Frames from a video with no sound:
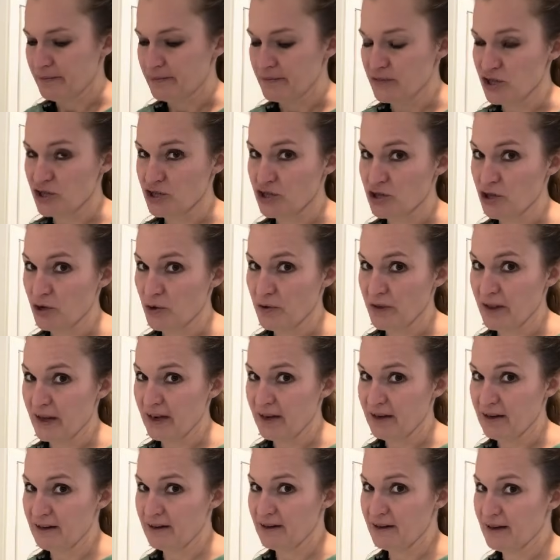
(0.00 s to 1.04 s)
just know
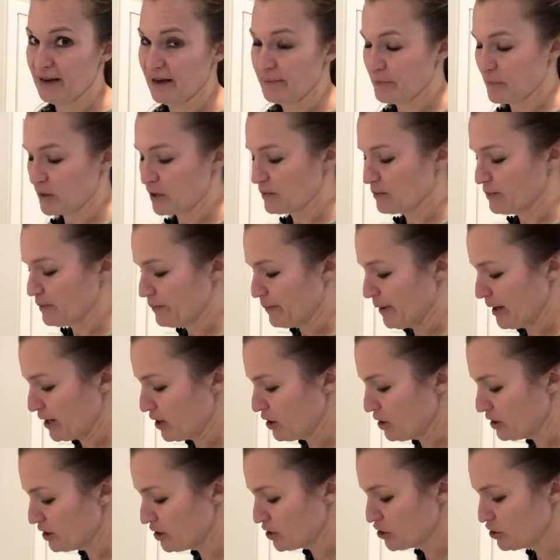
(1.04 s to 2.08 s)
that I might
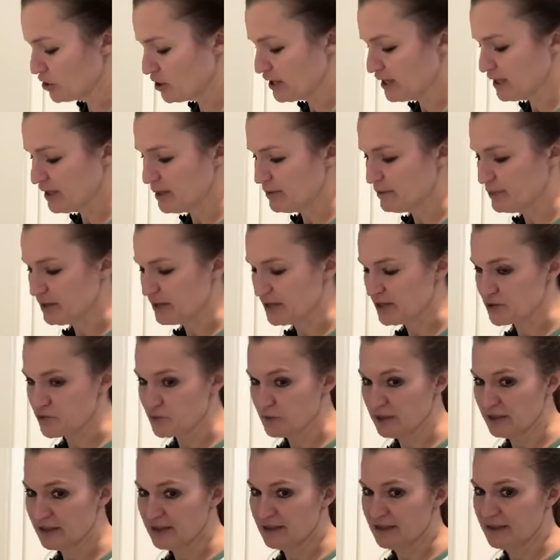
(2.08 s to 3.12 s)
call it a cookie, but it's
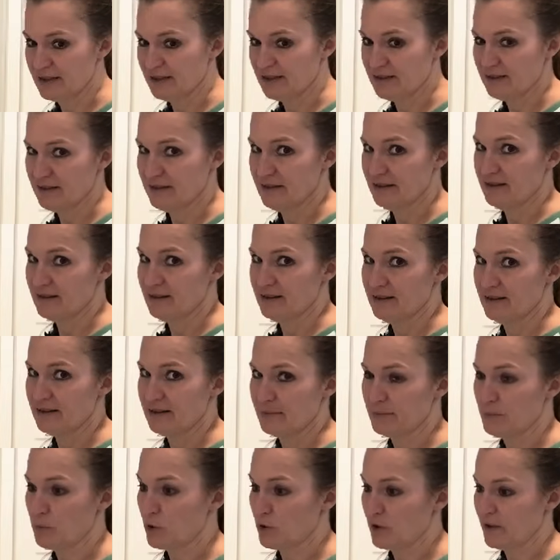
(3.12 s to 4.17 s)
really
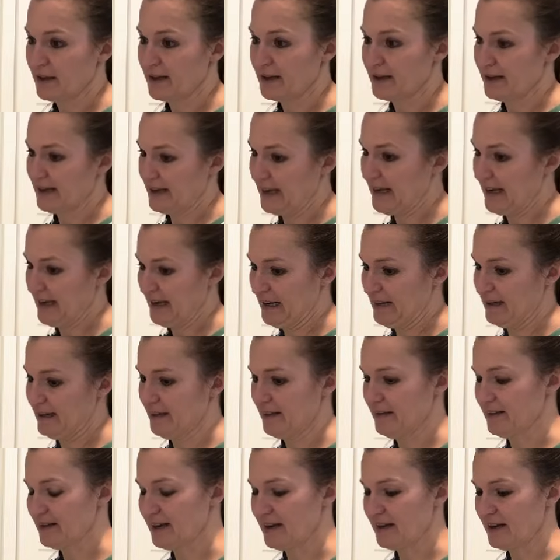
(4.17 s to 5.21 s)
more like a
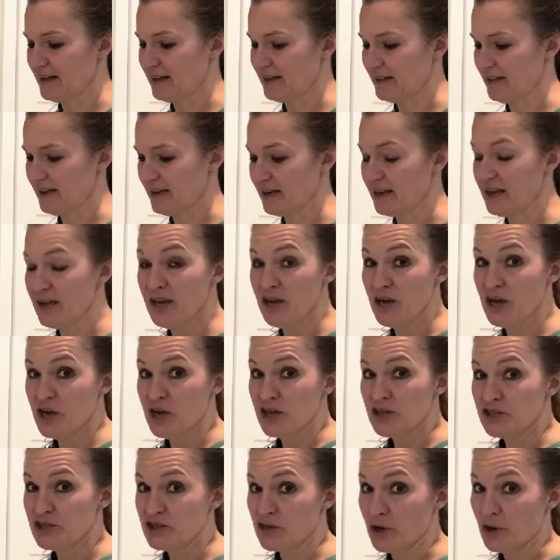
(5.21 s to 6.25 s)
candy than anything.
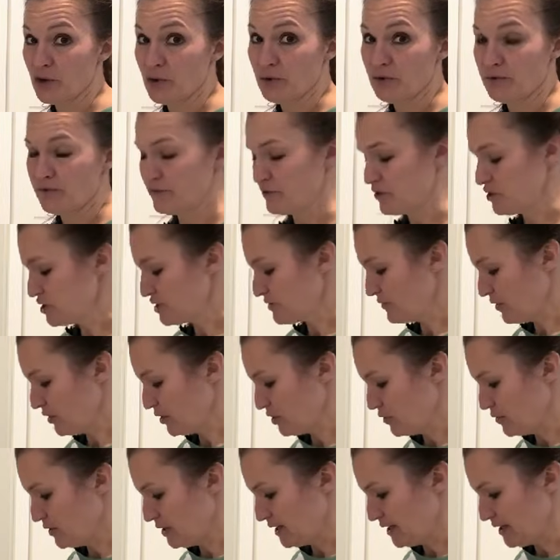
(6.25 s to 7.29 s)
So first of all,
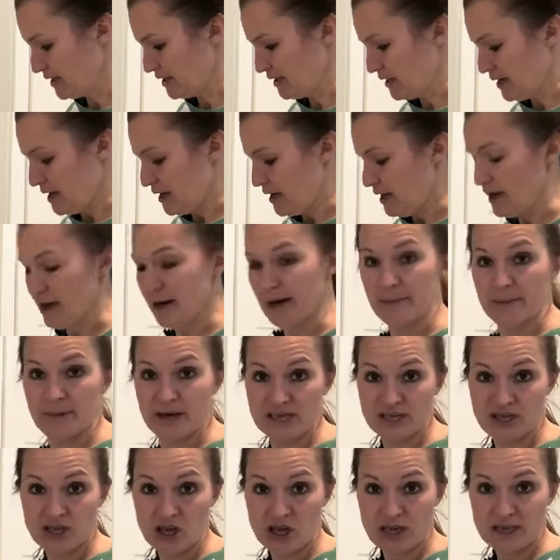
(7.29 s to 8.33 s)
you need a
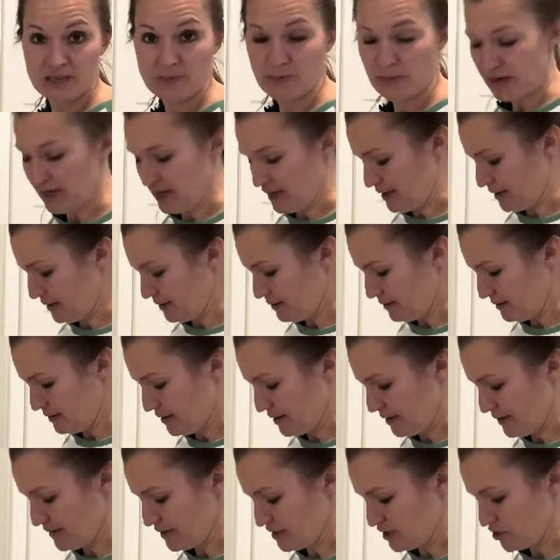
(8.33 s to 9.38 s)
saucepan
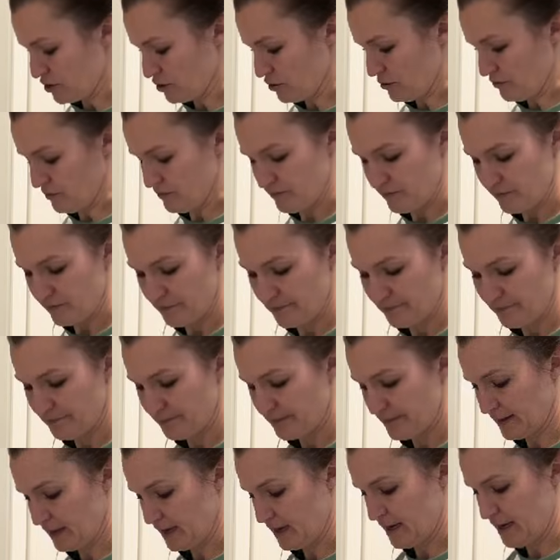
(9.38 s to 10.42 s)
on the stove,
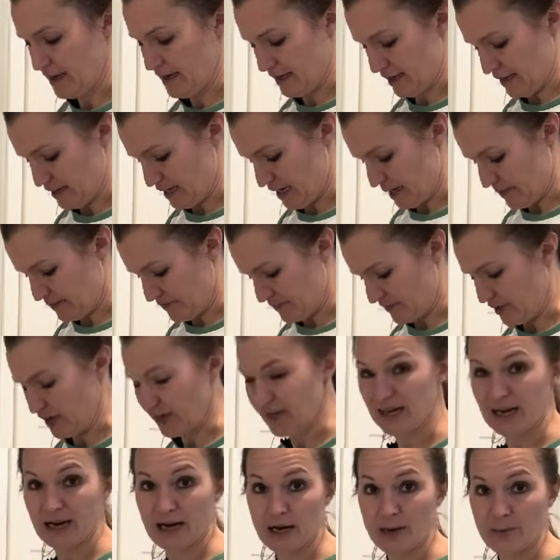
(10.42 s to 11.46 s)
and I'm got
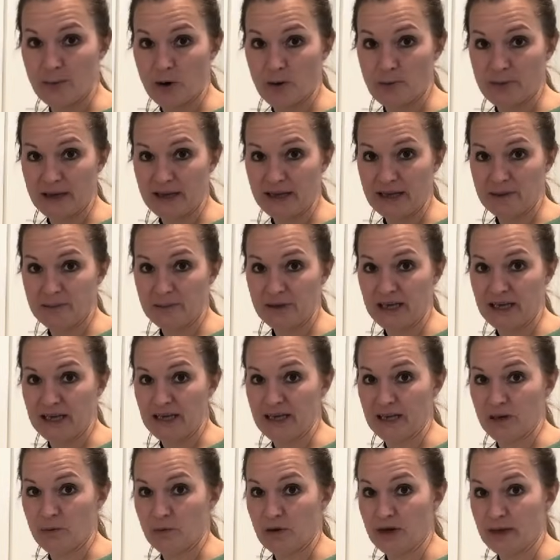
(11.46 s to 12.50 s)
it at about medium
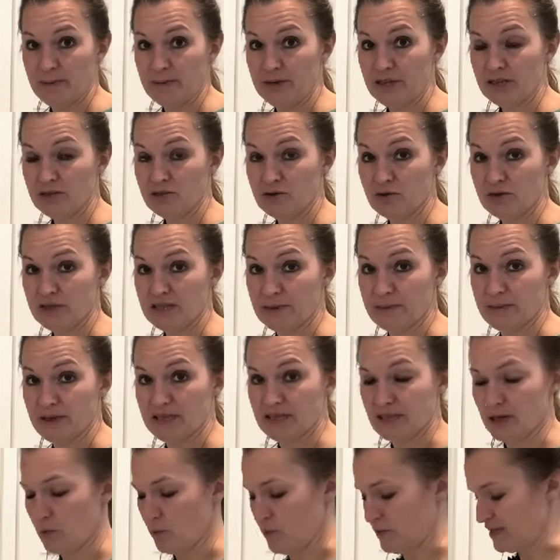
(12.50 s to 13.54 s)
heat. And what I'm going to do is I'm going
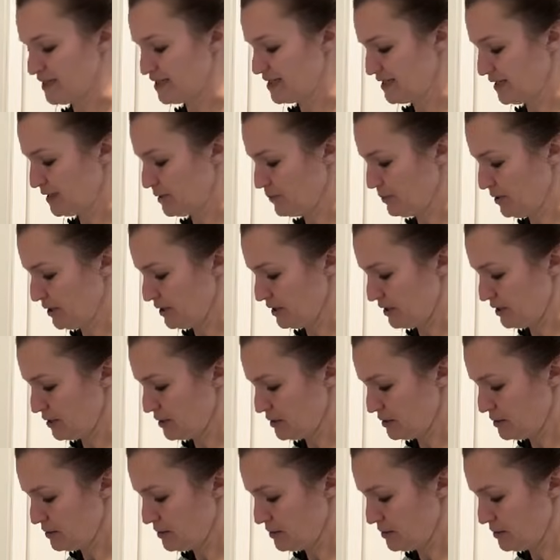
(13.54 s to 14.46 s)
to take one stick of butter,